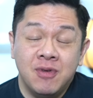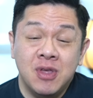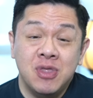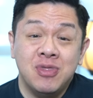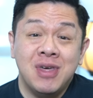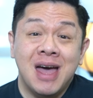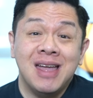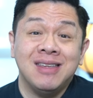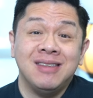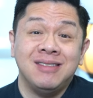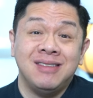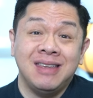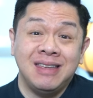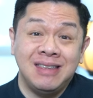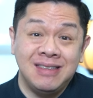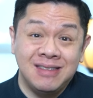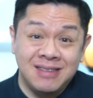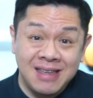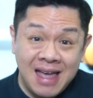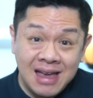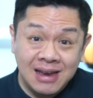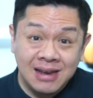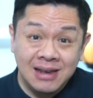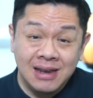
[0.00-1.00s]
And that is
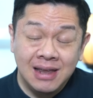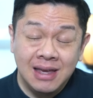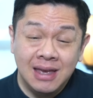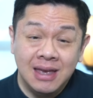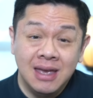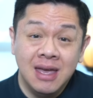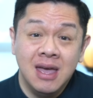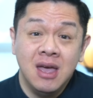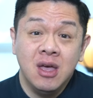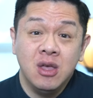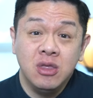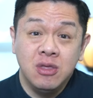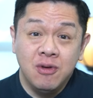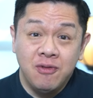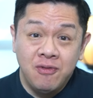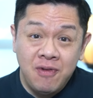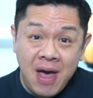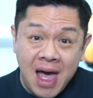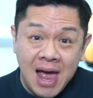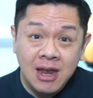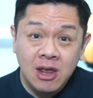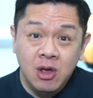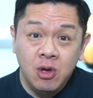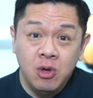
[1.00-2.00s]
exactly the
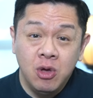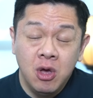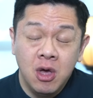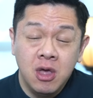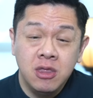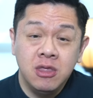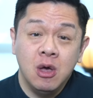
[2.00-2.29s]
value